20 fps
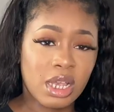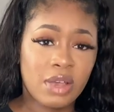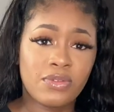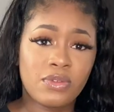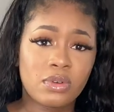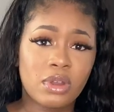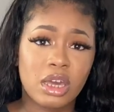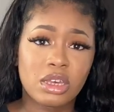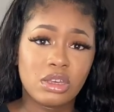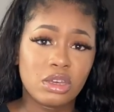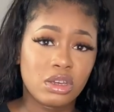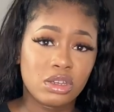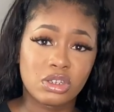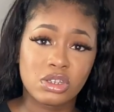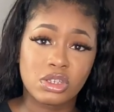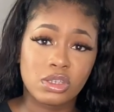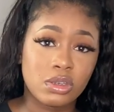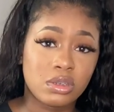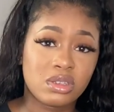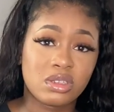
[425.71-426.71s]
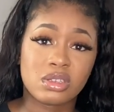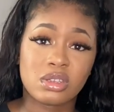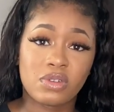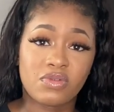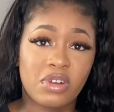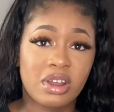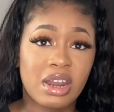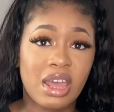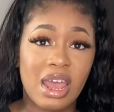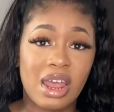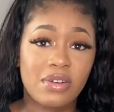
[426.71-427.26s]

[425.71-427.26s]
I feel like you could just use it to run